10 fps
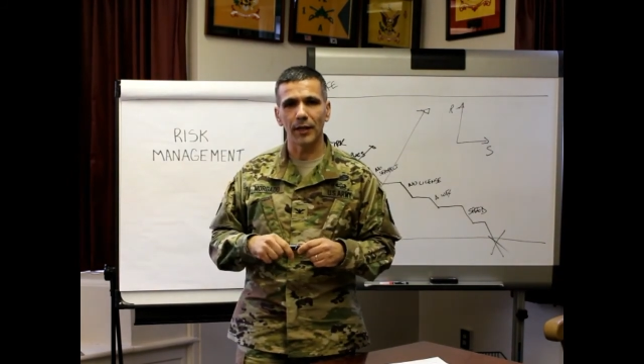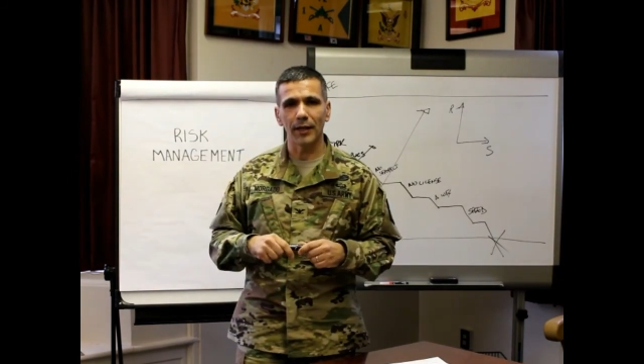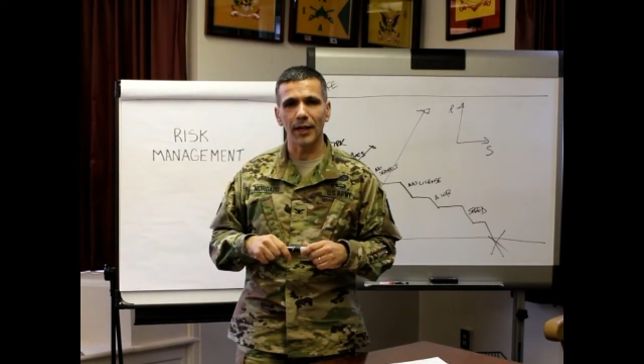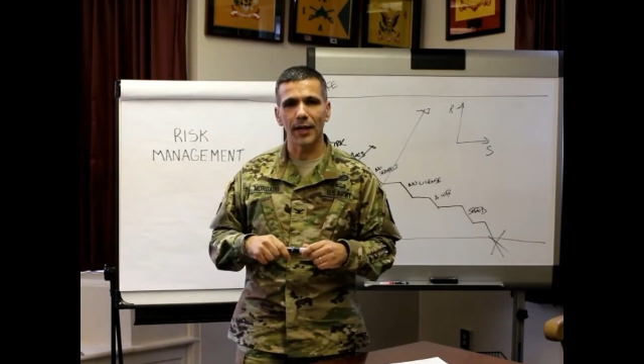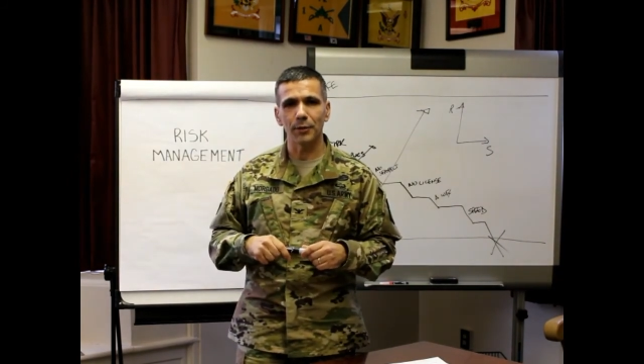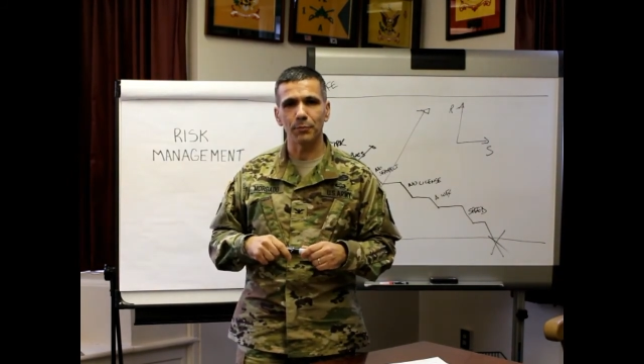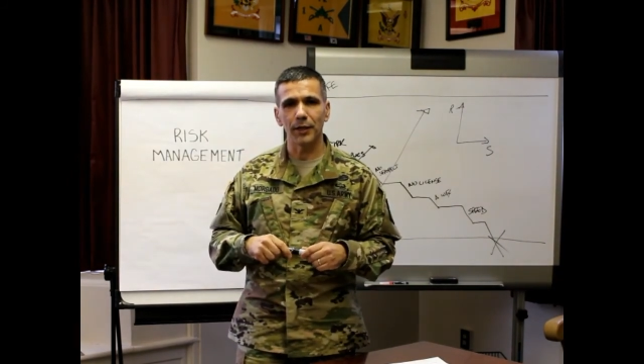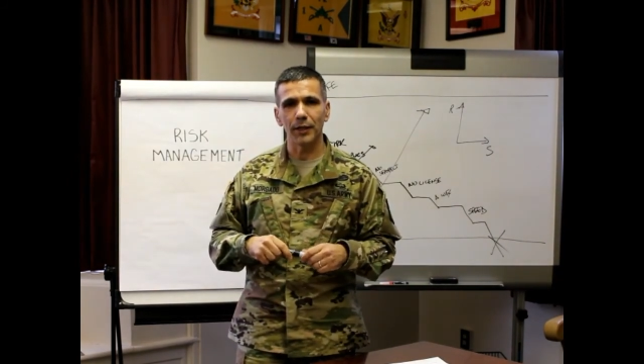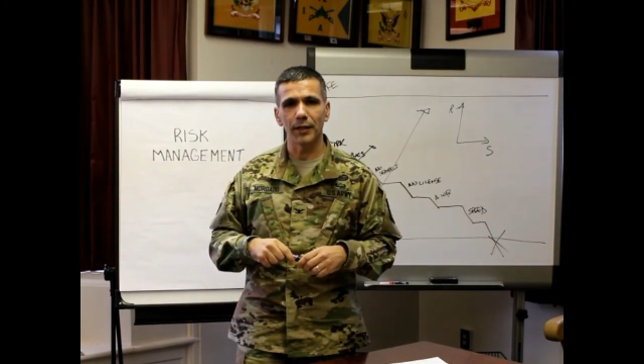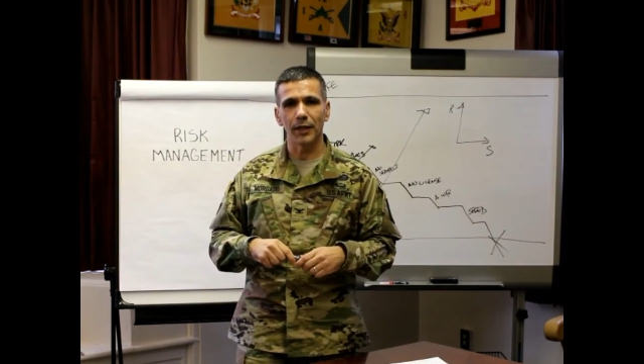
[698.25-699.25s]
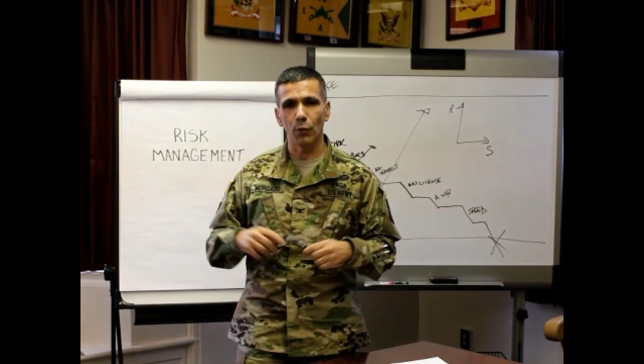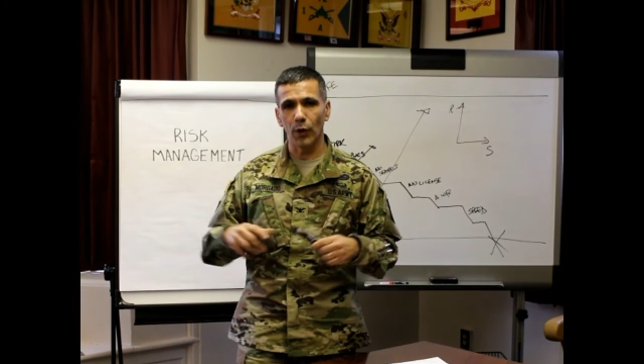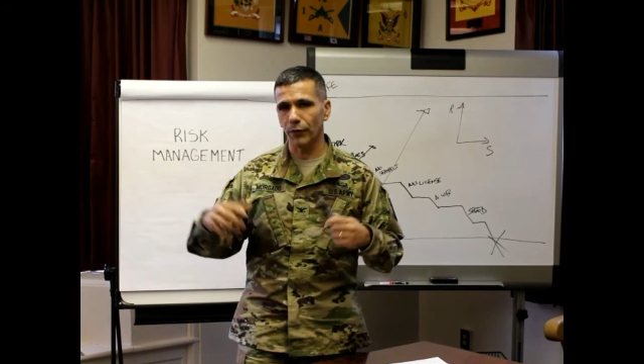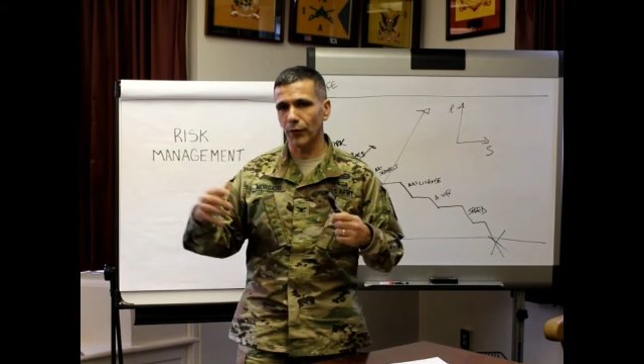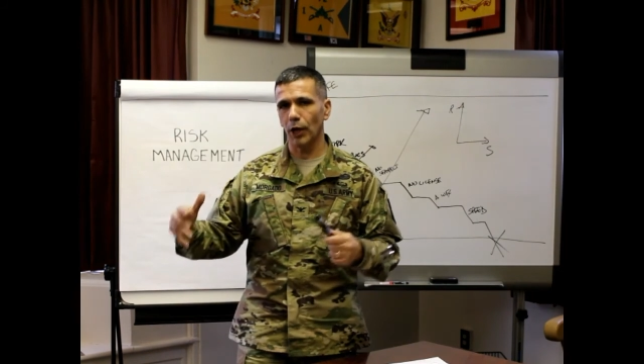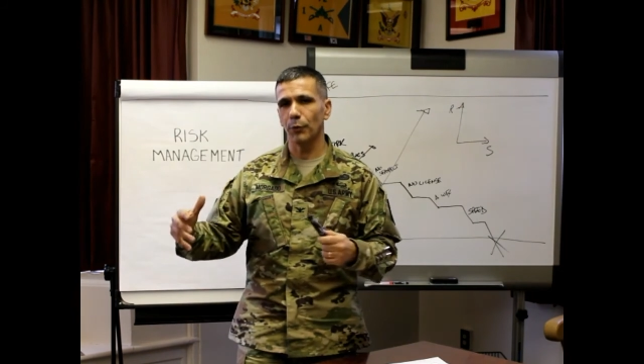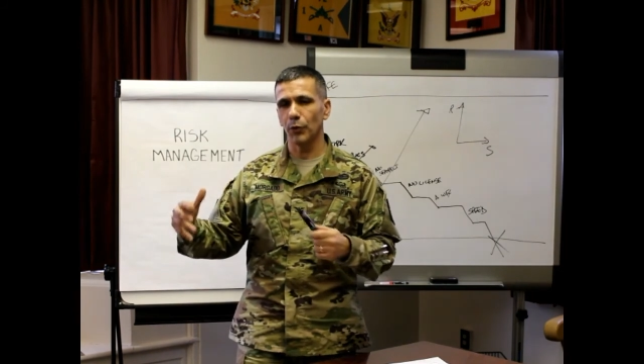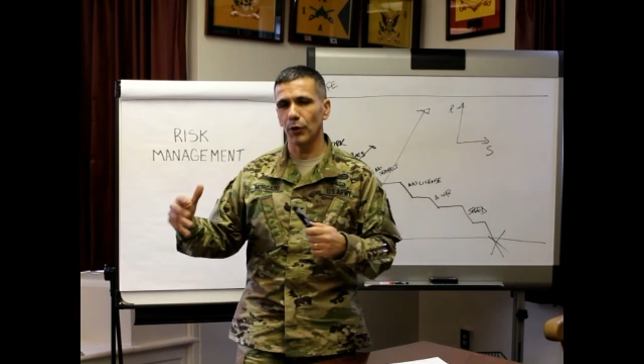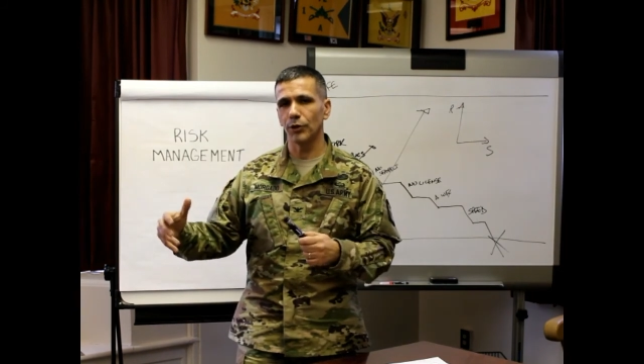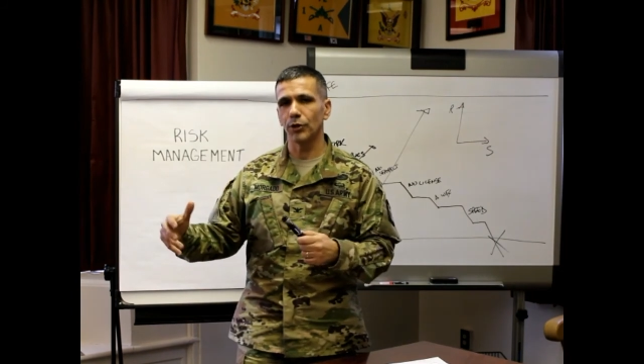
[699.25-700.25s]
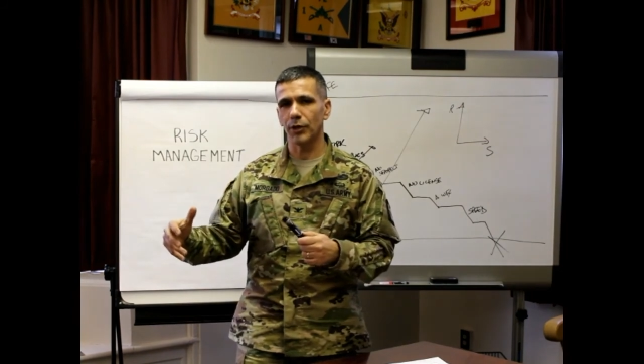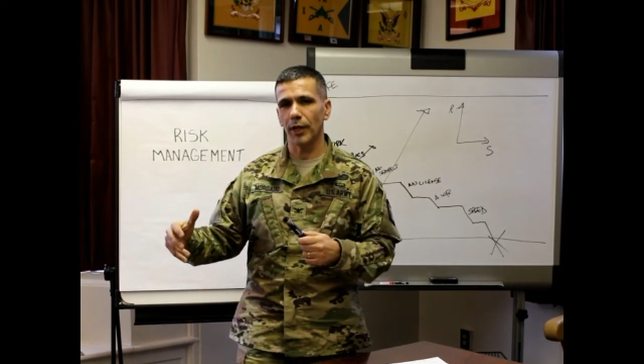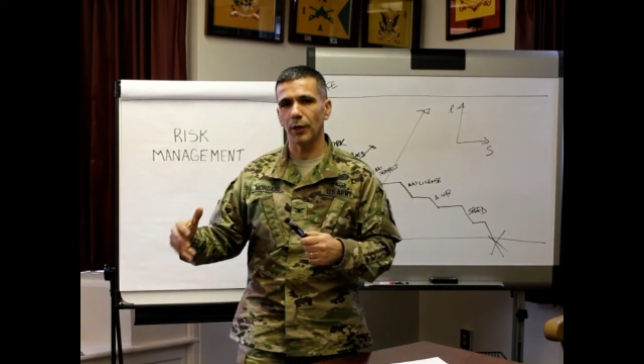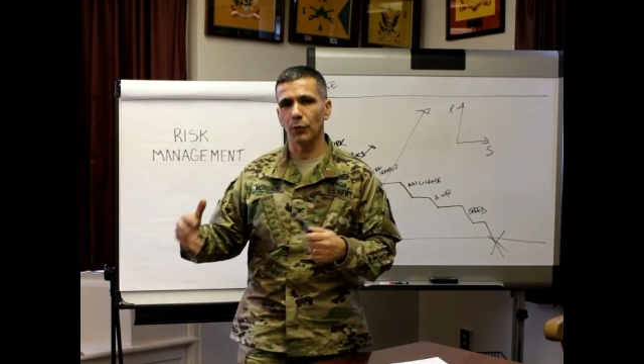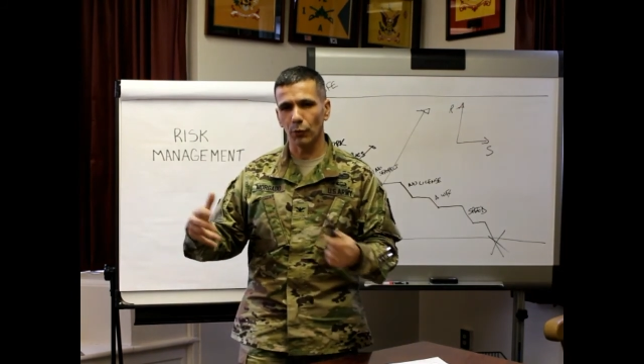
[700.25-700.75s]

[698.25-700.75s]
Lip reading: has been a way to help you understand